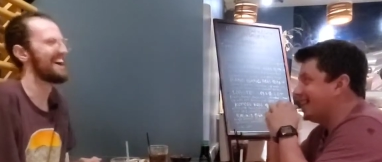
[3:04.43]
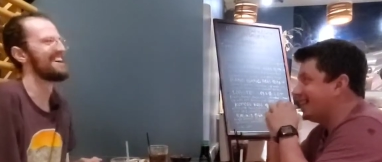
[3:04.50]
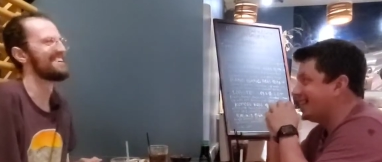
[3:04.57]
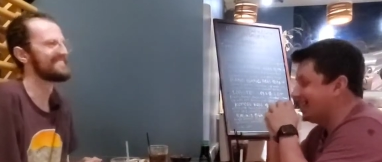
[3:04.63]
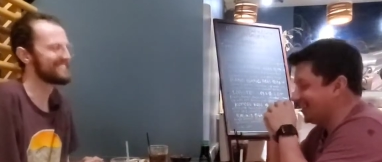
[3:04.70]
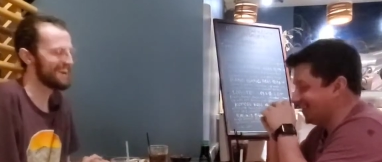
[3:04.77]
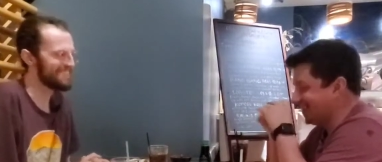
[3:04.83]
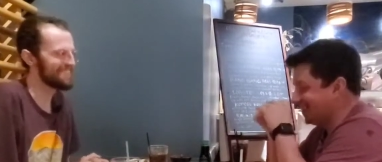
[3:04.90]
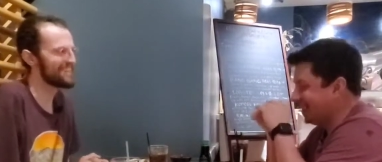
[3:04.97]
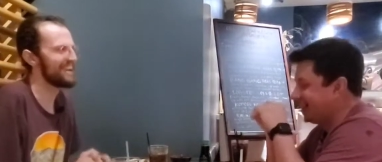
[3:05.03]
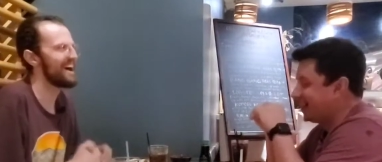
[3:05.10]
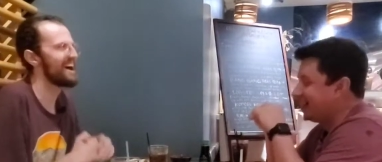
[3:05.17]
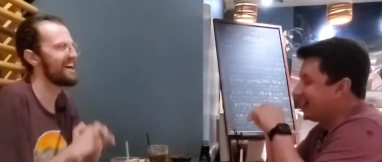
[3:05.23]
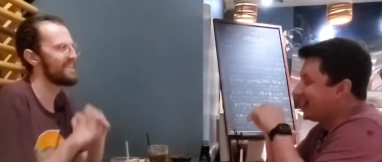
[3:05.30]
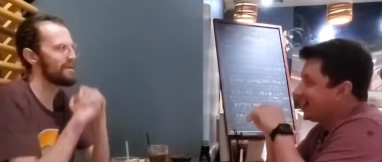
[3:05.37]
Speaker 1: yeah,
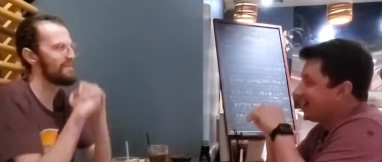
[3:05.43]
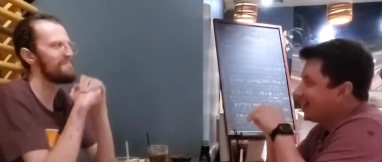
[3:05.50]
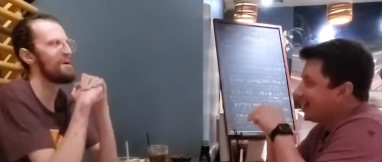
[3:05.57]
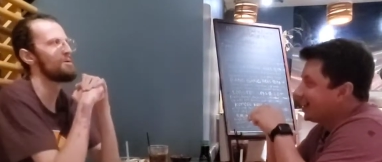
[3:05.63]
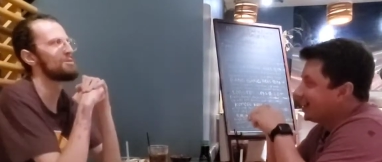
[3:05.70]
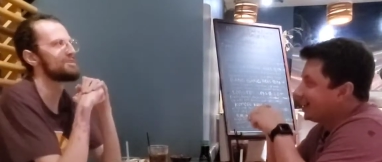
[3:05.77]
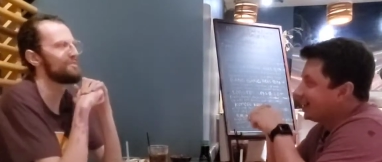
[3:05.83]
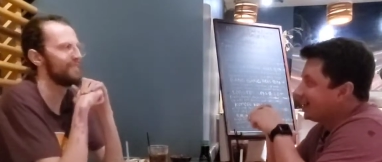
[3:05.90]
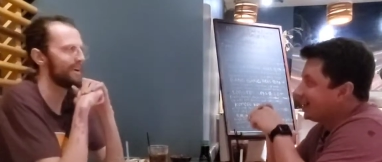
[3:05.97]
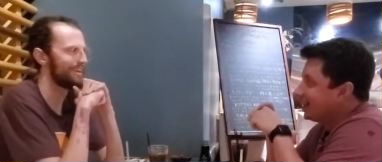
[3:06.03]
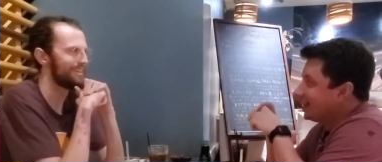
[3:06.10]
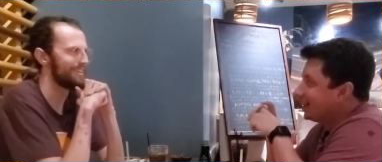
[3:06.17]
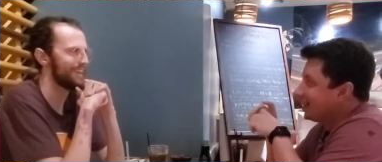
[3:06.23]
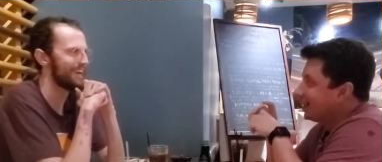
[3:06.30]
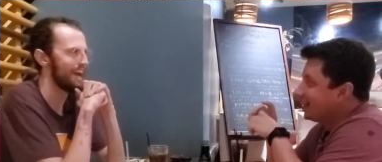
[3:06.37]
definitely not the most
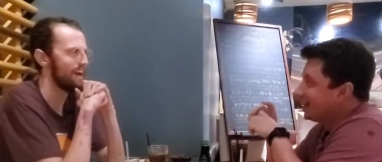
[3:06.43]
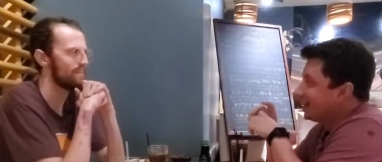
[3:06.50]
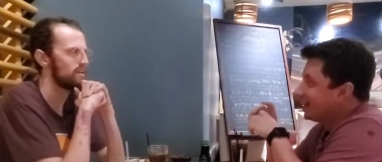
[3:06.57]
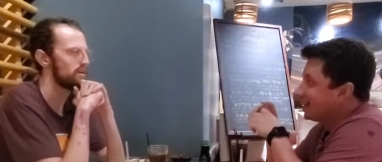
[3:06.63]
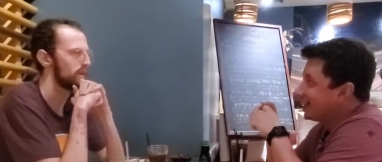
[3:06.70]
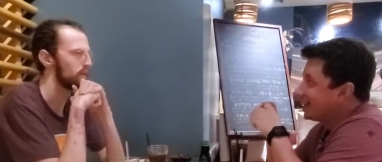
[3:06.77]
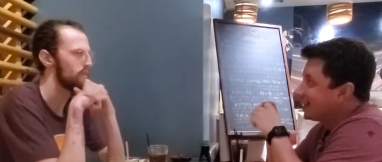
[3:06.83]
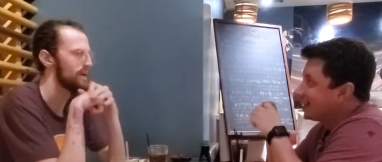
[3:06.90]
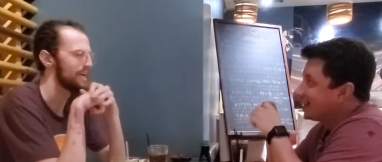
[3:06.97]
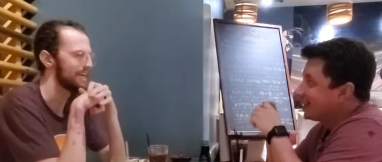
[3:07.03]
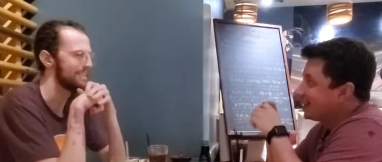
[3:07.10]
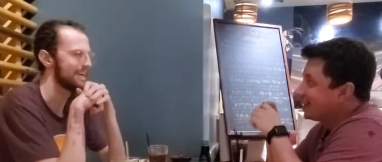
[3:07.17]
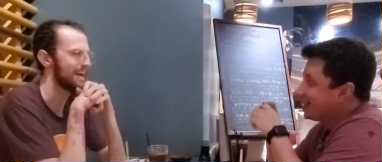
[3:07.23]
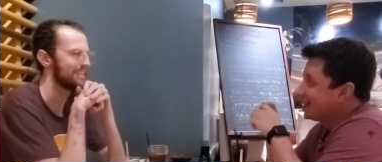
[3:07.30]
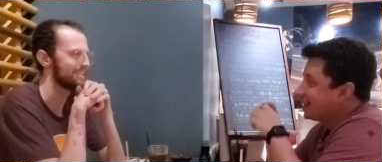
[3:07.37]
fun thing ever. Like
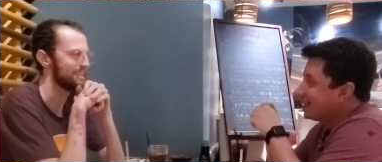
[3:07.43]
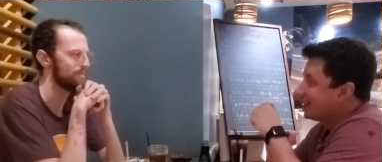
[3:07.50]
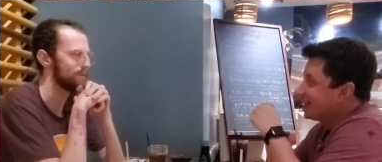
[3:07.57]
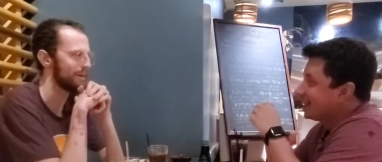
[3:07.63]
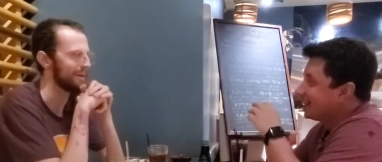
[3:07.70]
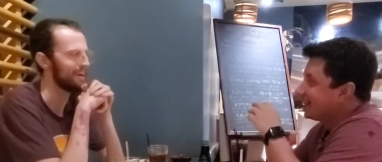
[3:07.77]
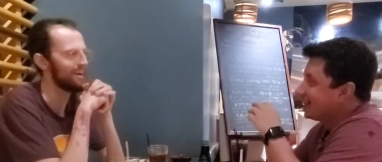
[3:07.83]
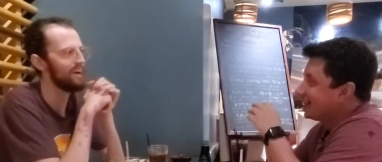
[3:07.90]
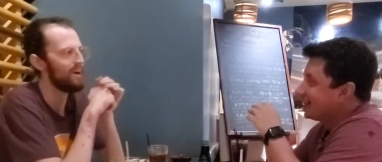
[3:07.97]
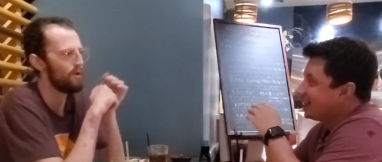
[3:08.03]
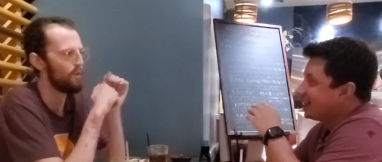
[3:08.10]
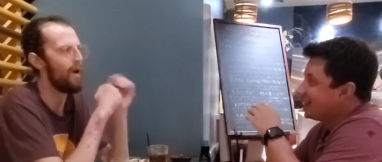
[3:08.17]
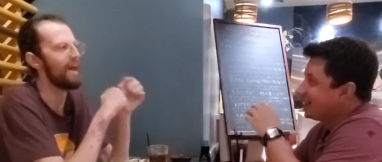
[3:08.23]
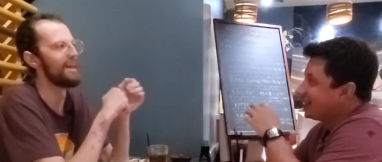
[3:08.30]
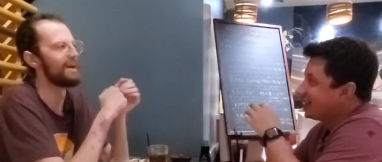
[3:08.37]
when he texted me
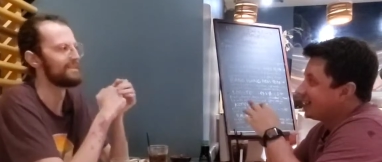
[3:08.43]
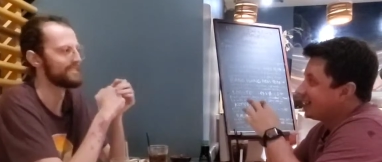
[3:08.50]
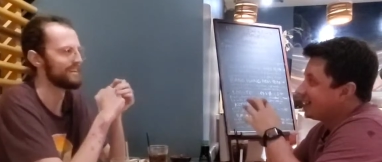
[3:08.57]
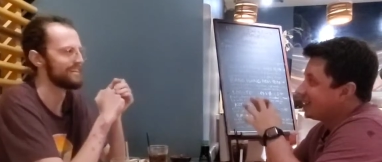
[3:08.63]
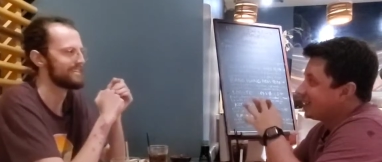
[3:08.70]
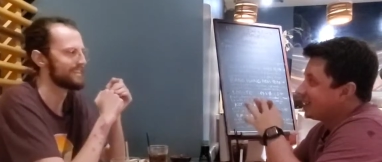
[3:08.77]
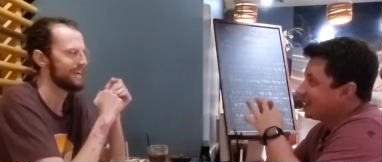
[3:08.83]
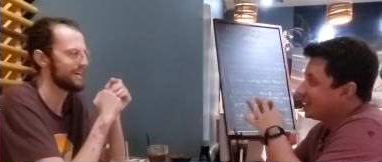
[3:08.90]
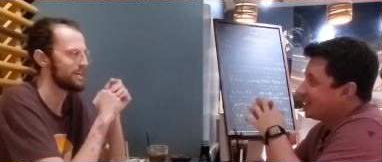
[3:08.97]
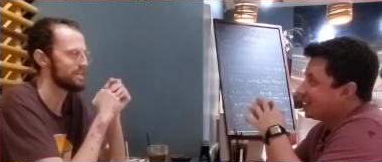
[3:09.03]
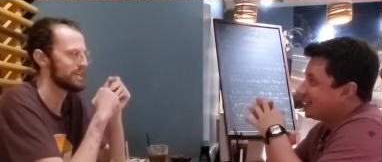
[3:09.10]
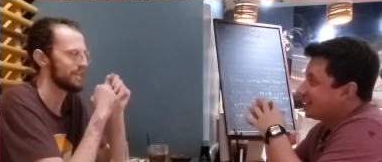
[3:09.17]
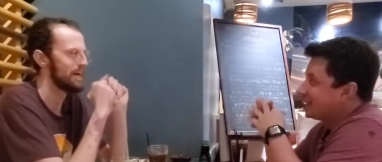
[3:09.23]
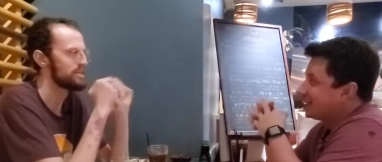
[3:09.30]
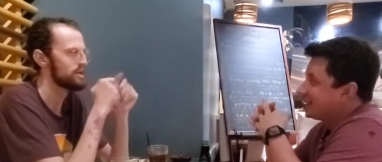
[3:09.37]
while I was on
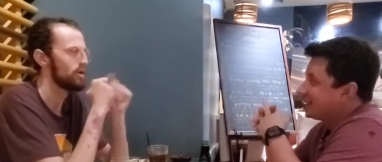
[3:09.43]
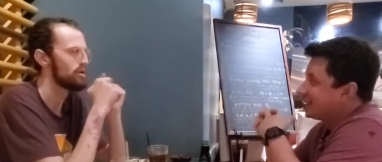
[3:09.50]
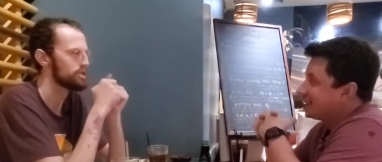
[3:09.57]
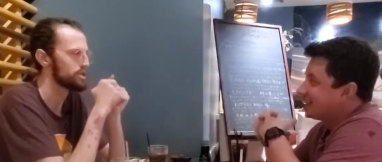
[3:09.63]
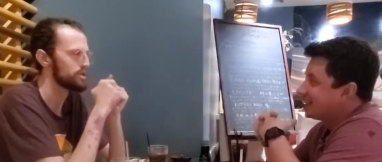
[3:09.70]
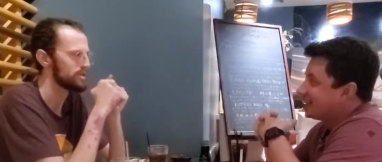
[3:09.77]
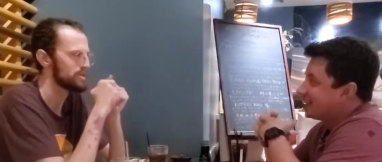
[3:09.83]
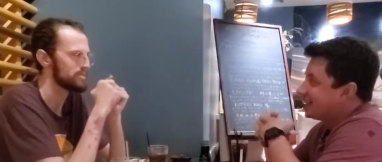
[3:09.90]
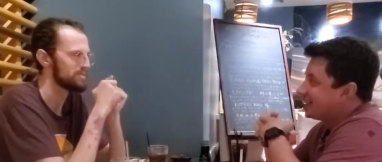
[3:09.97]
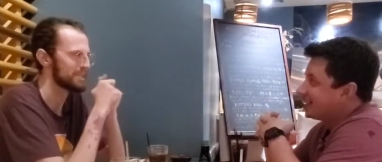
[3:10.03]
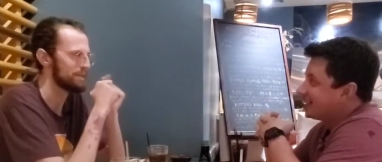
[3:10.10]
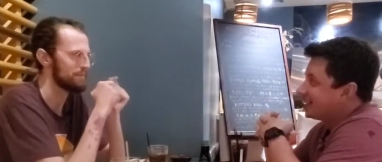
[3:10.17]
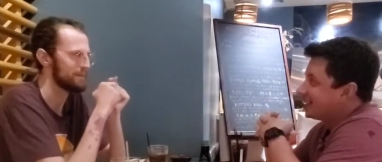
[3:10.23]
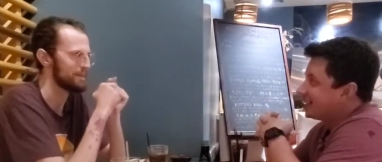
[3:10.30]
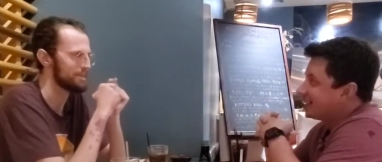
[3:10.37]
stage, like I told you this
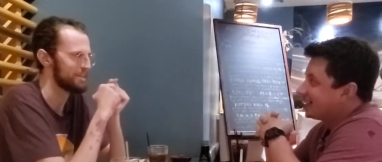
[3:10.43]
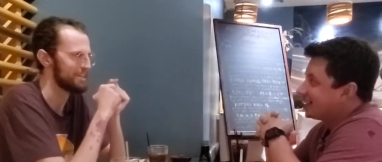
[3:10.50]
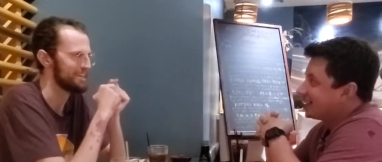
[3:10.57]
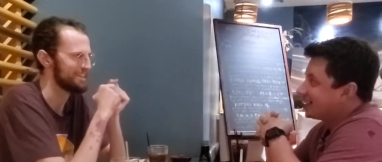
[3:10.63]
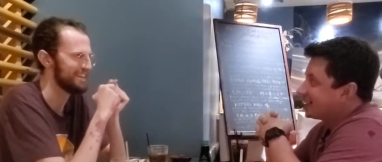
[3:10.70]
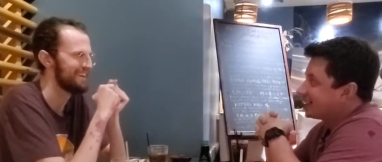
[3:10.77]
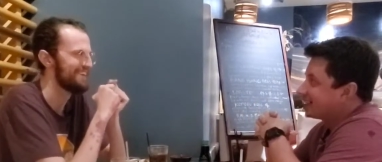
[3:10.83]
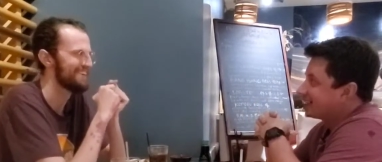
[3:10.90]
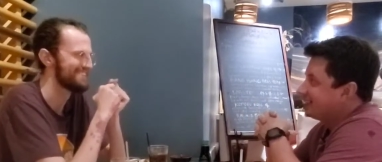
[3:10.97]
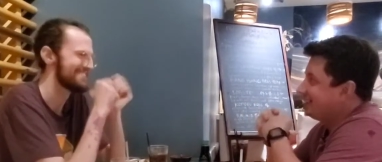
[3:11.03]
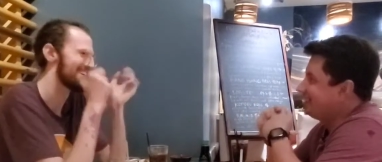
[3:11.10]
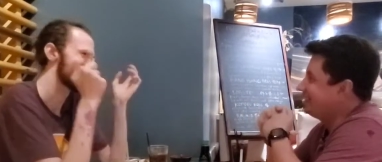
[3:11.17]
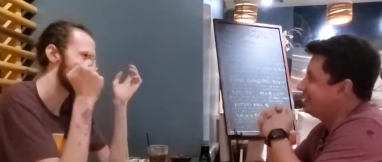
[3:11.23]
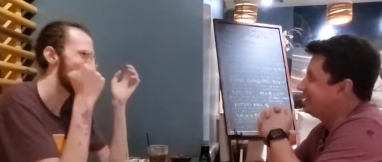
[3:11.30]
was going to be a shit show. It's